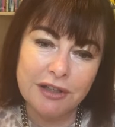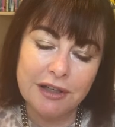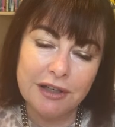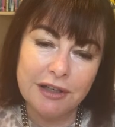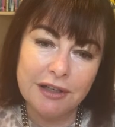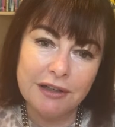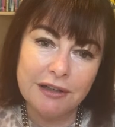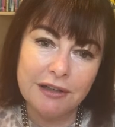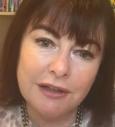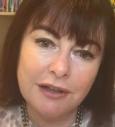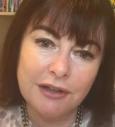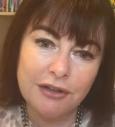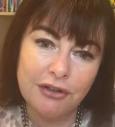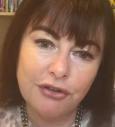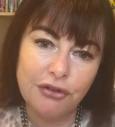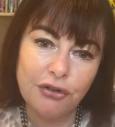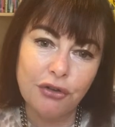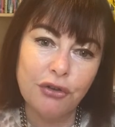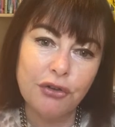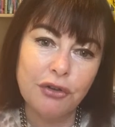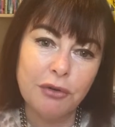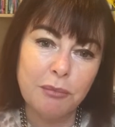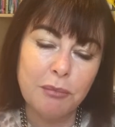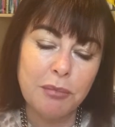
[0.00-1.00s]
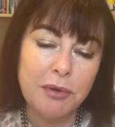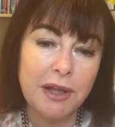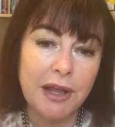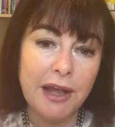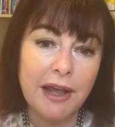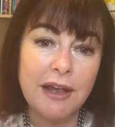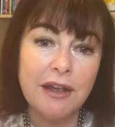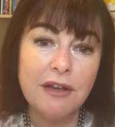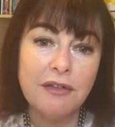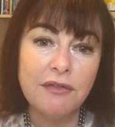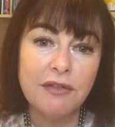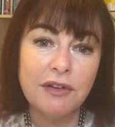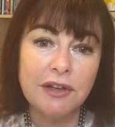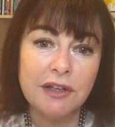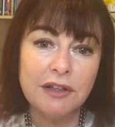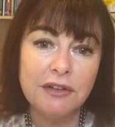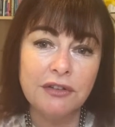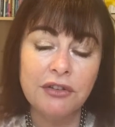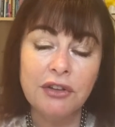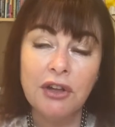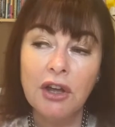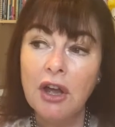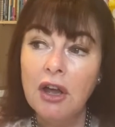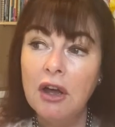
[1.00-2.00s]
and certain
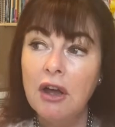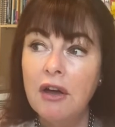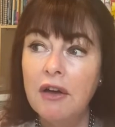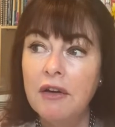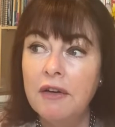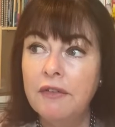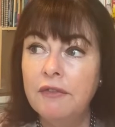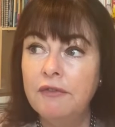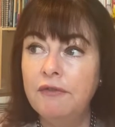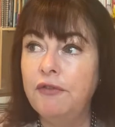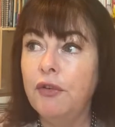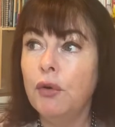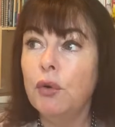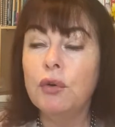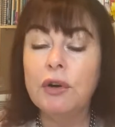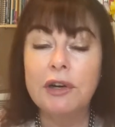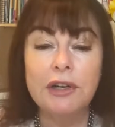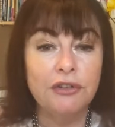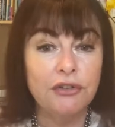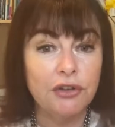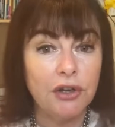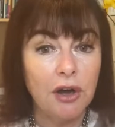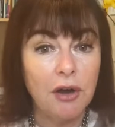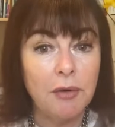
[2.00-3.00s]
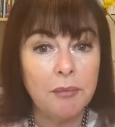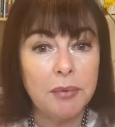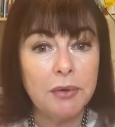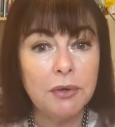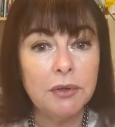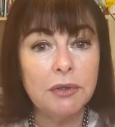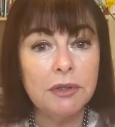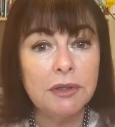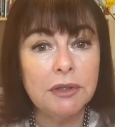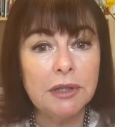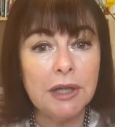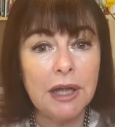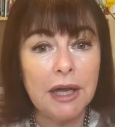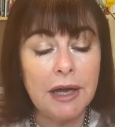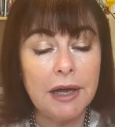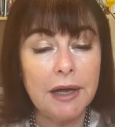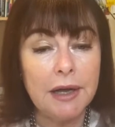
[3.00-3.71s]
behaviors, for example,